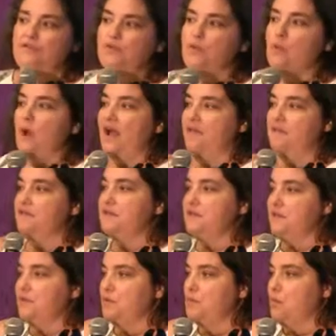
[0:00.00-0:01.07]
to arrive at the
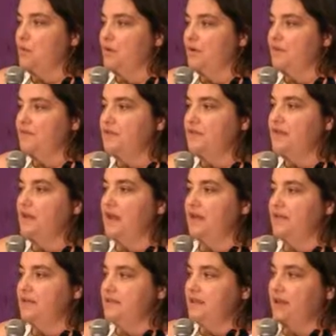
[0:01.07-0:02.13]
southern border of the
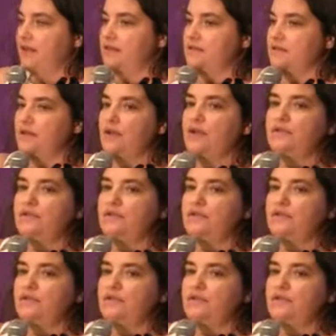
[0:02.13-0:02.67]
United States